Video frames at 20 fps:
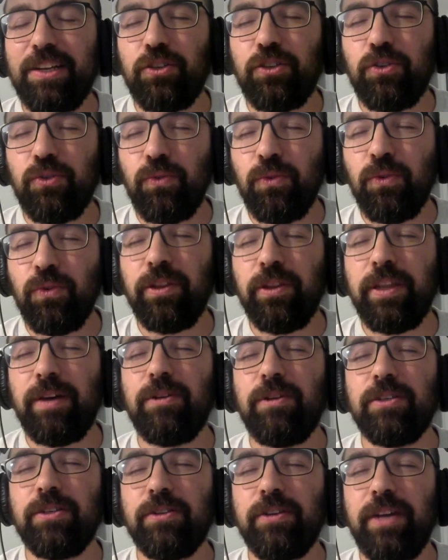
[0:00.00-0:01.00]
tool that
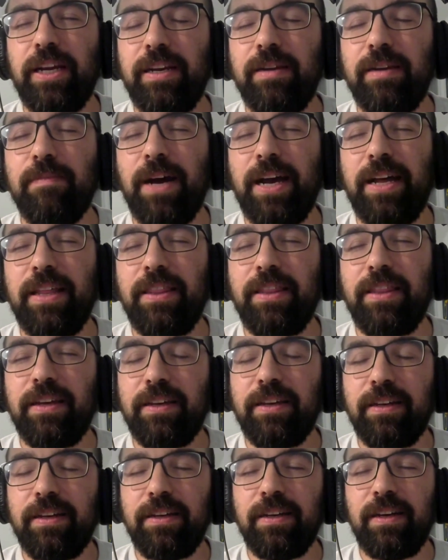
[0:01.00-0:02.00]
was created by
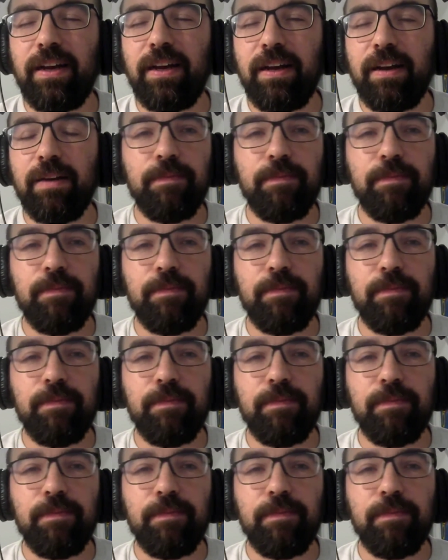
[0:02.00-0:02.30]
the